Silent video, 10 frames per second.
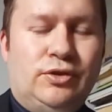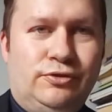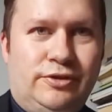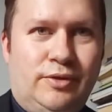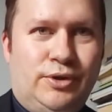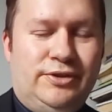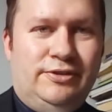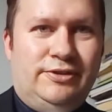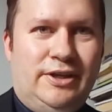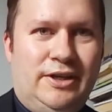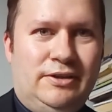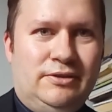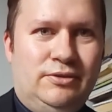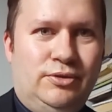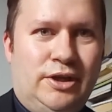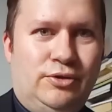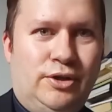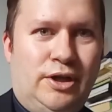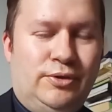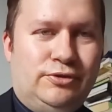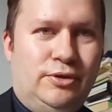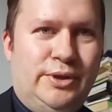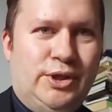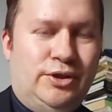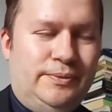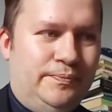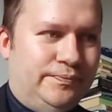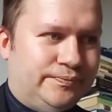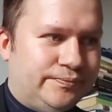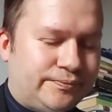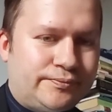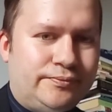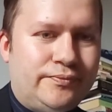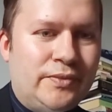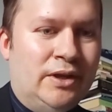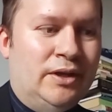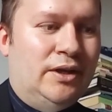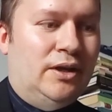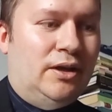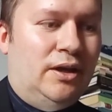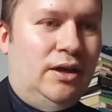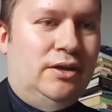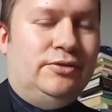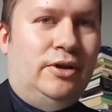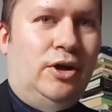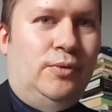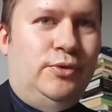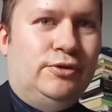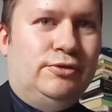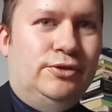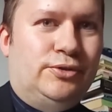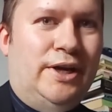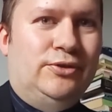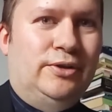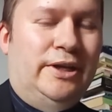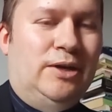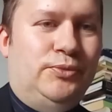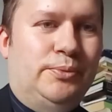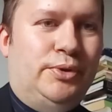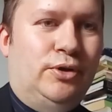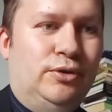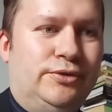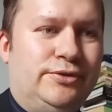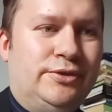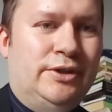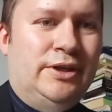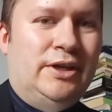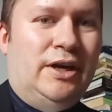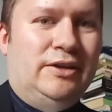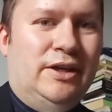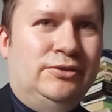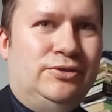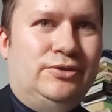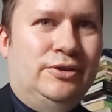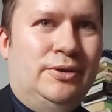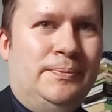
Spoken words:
You see what he's saying? You hear what's going on? He is obviously trying to help the Poles against